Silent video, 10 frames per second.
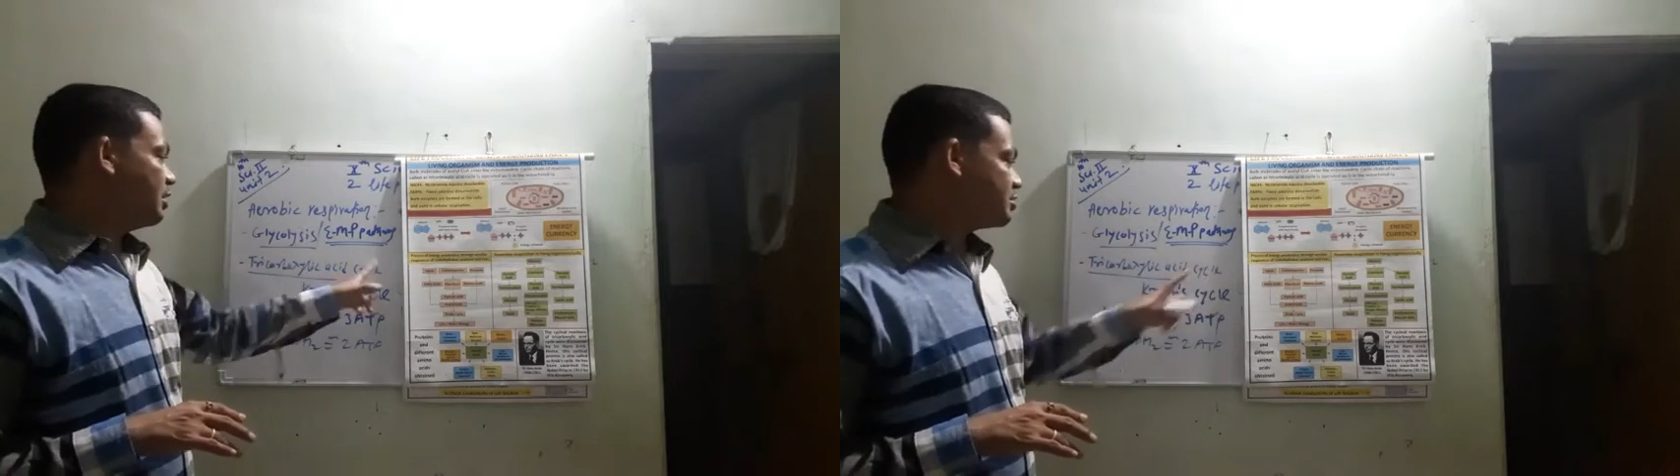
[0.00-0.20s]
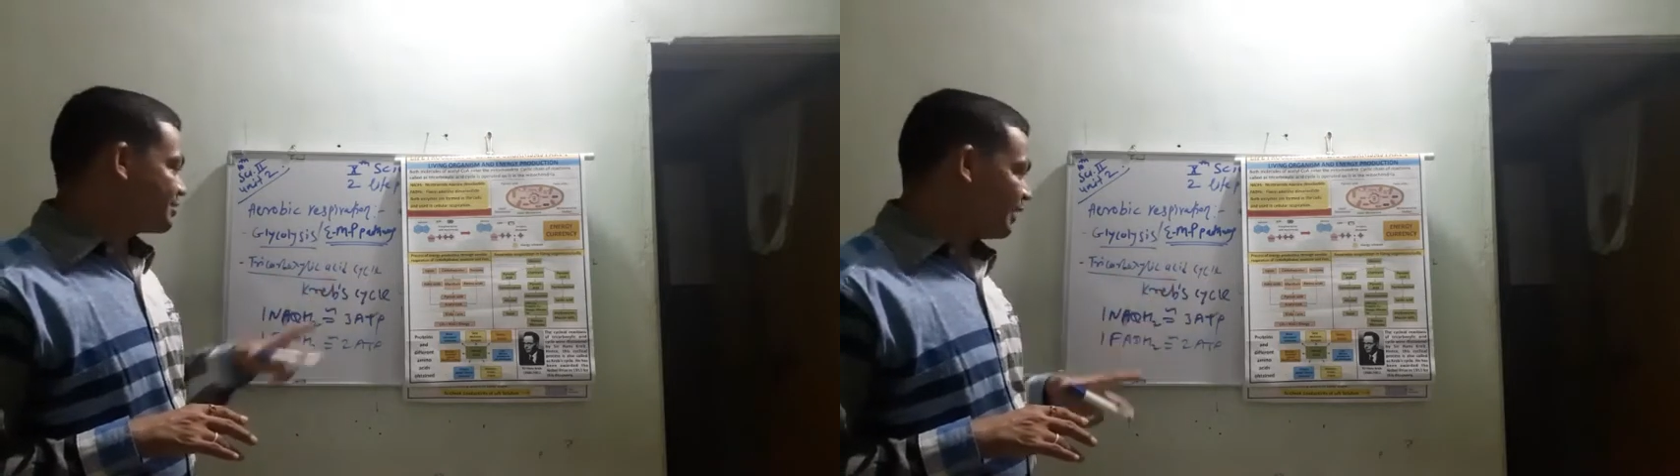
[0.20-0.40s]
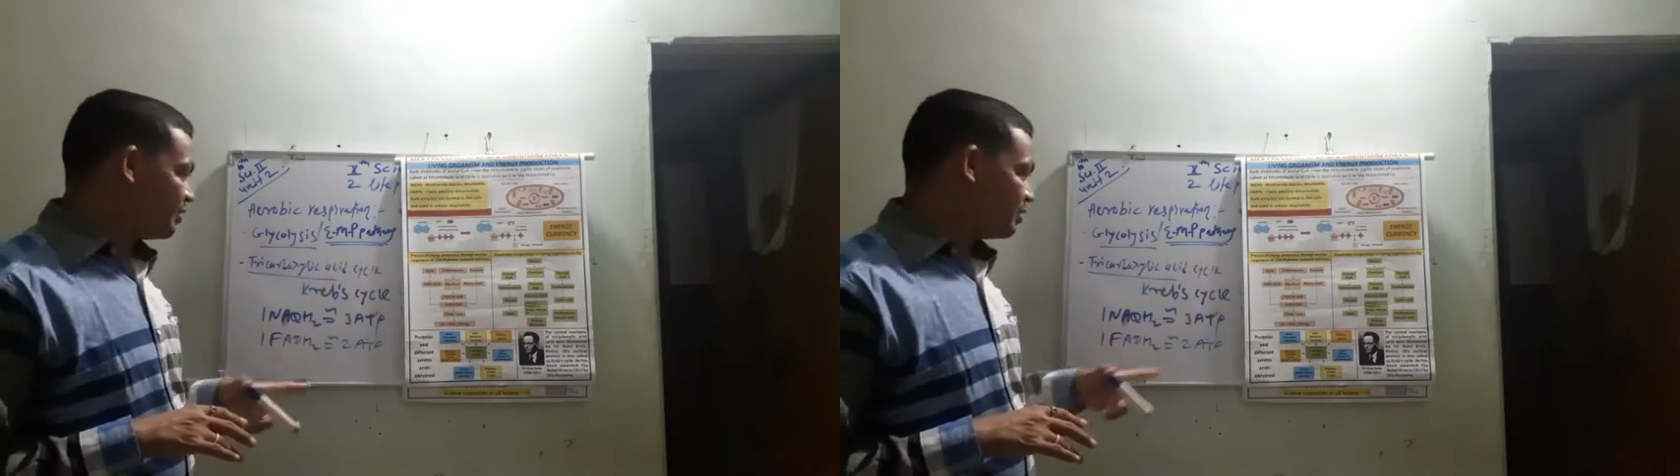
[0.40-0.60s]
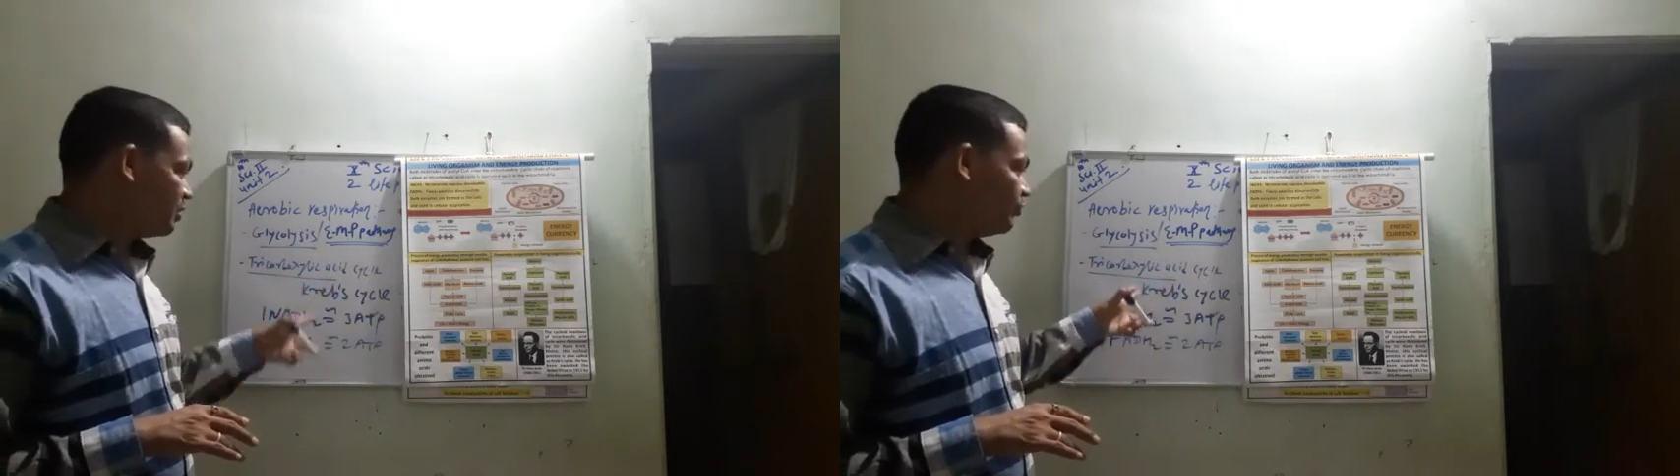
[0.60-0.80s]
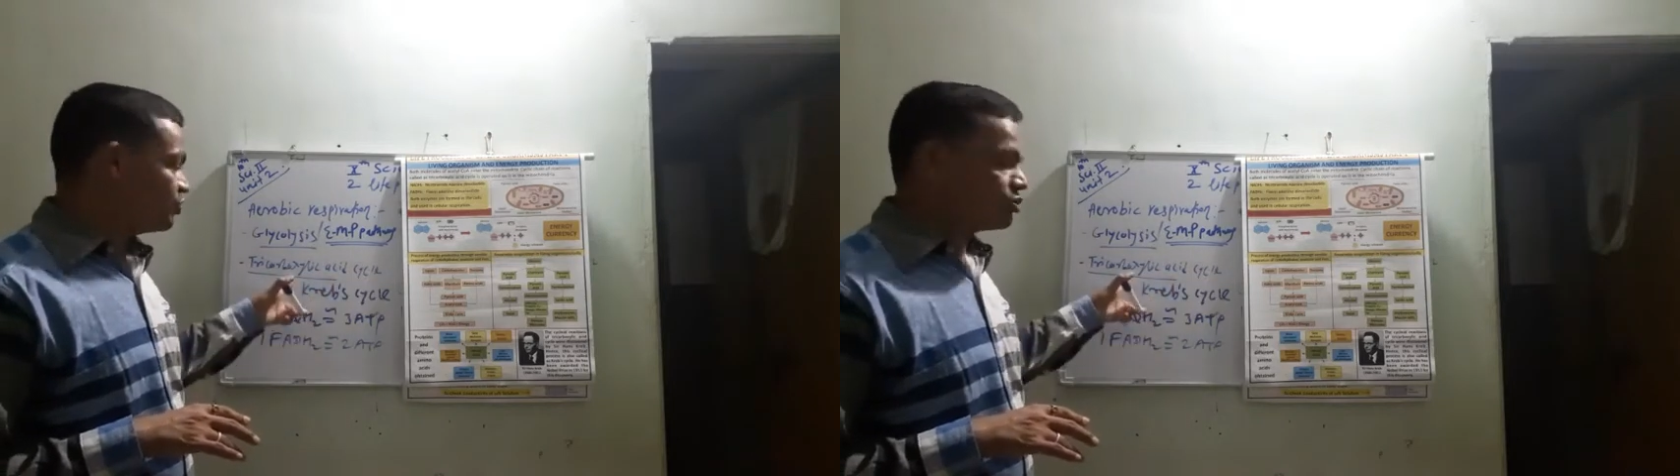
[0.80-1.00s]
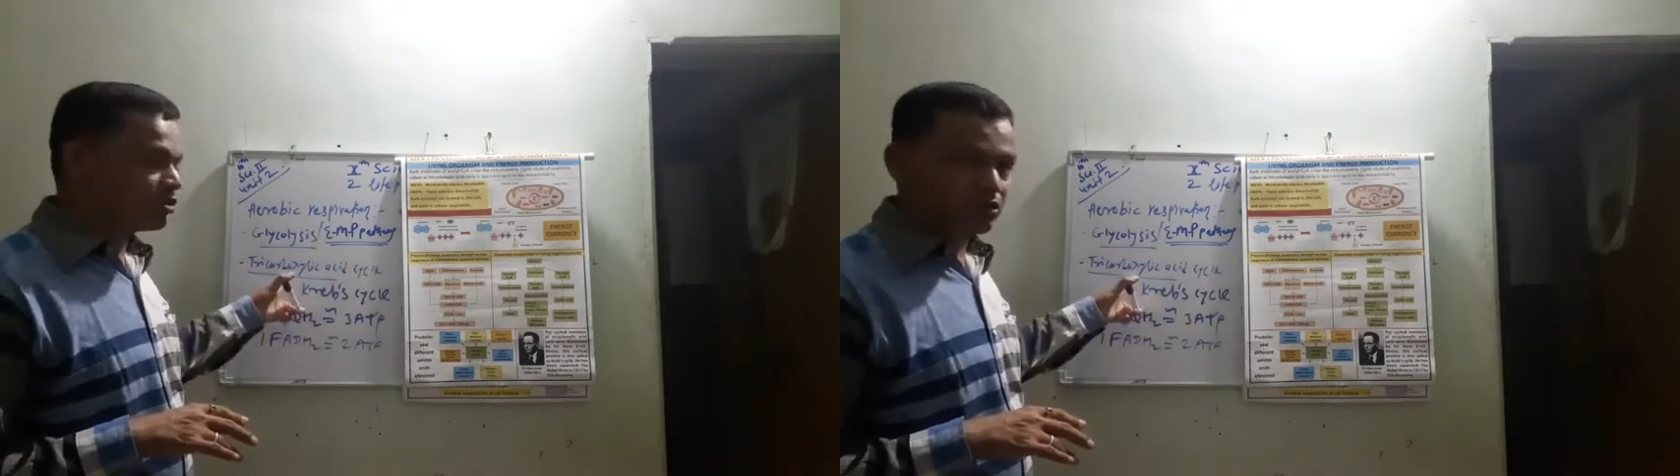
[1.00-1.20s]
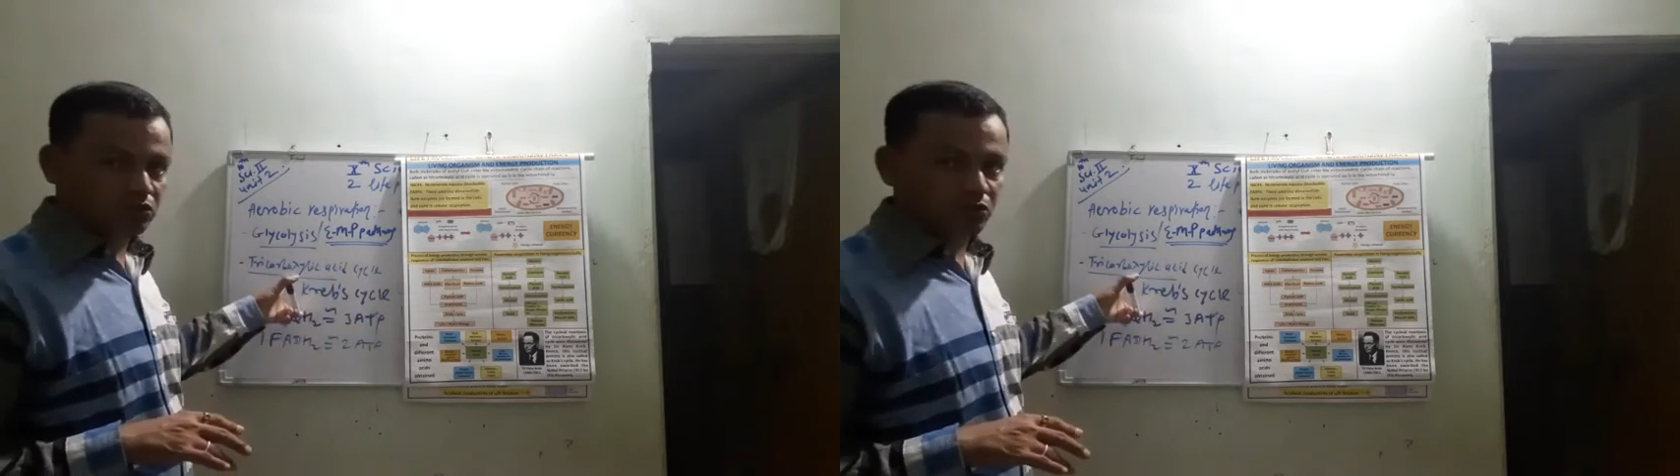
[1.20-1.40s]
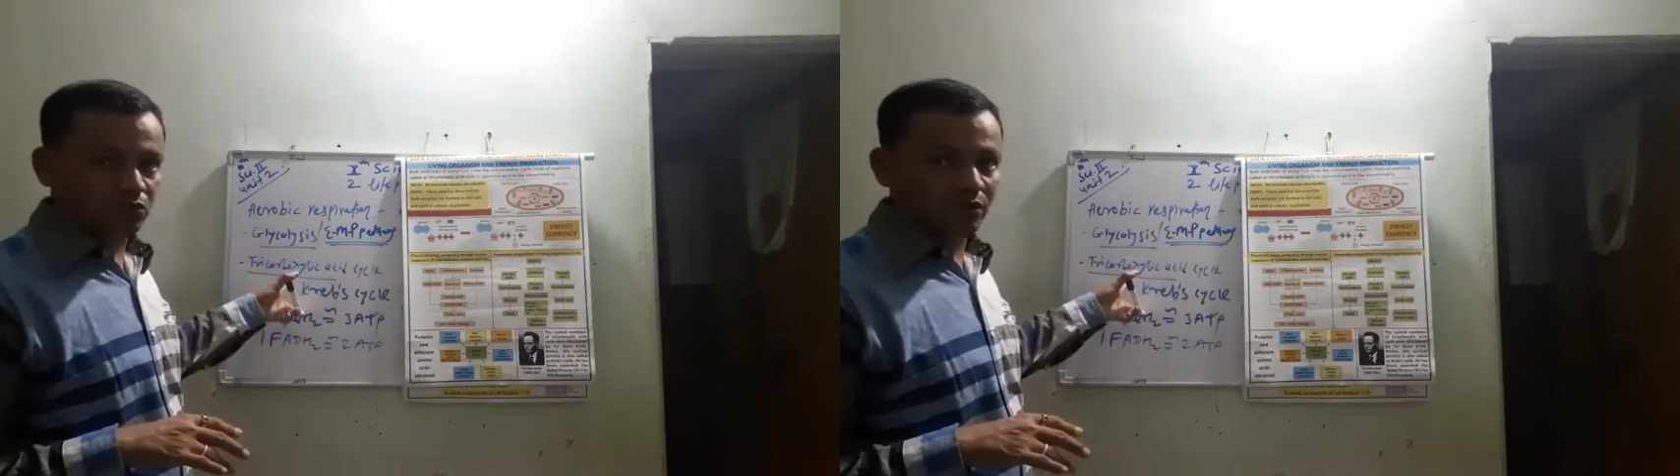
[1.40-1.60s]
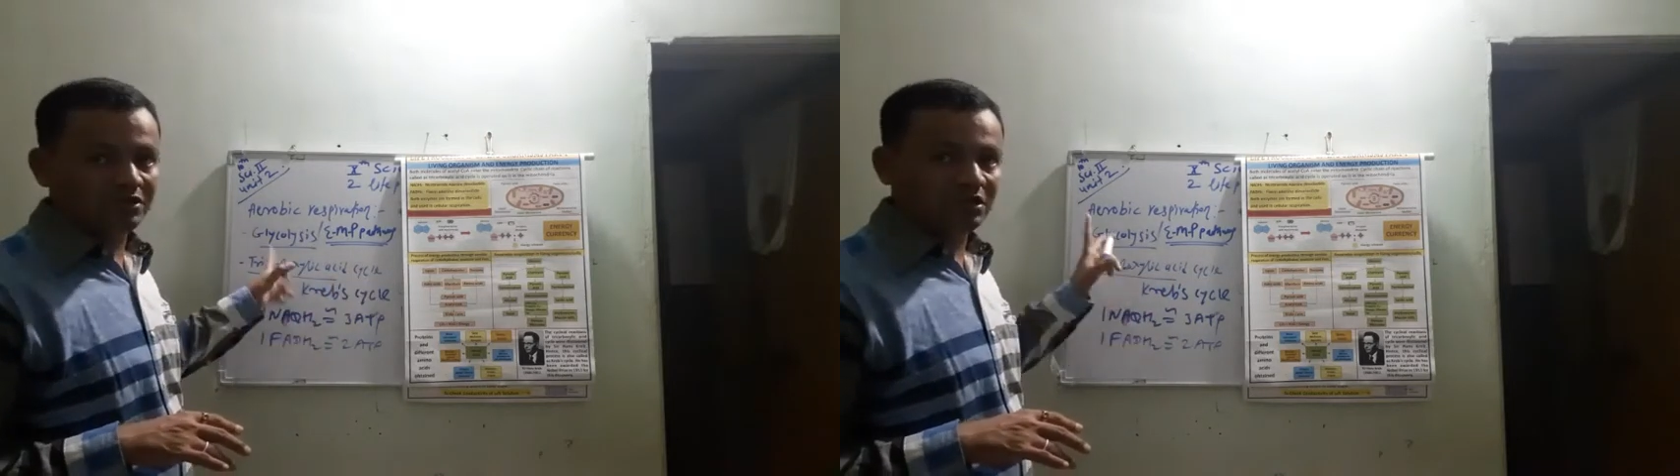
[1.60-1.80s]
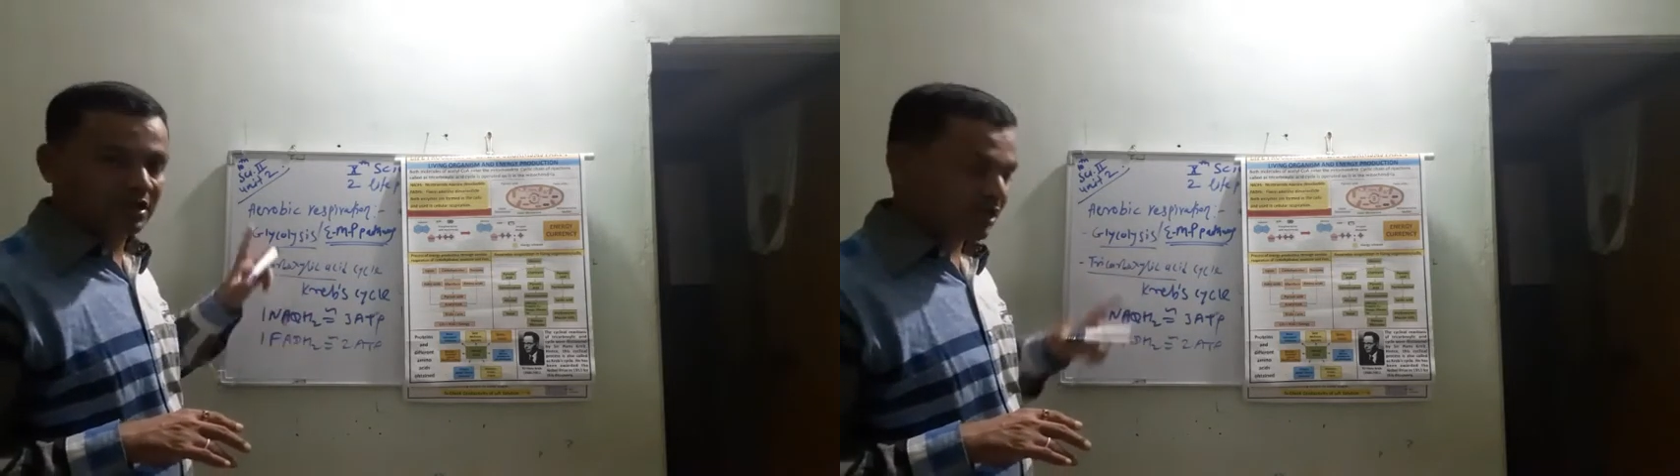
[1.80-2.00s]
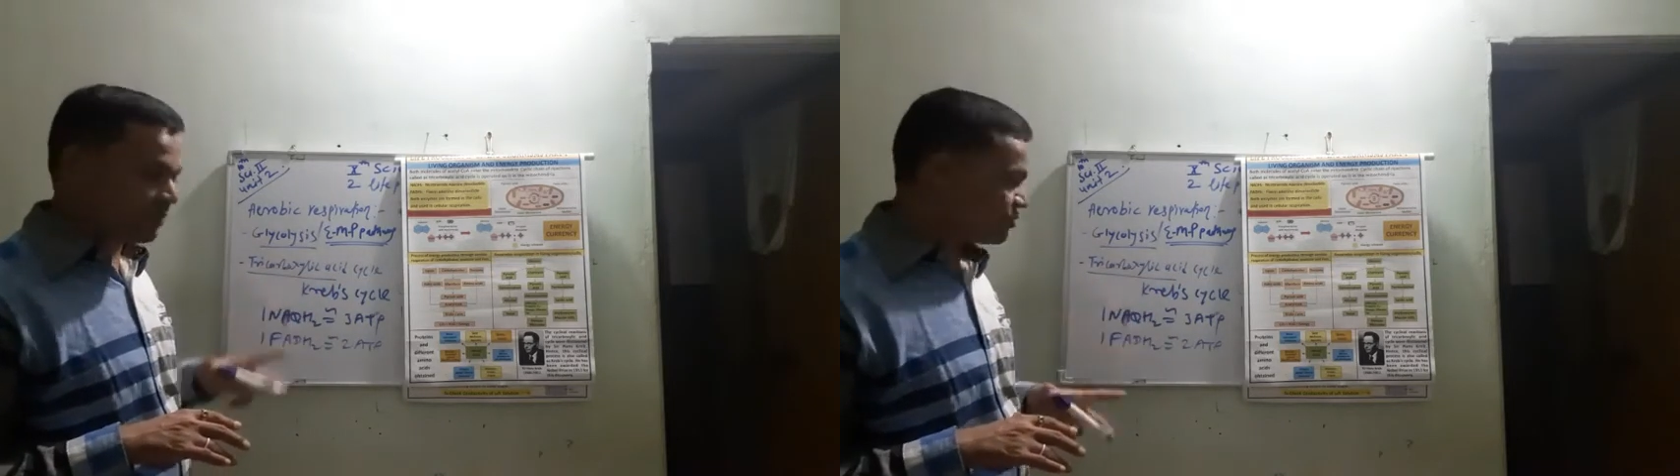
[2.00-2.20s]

cycle, which is also known as a Crepe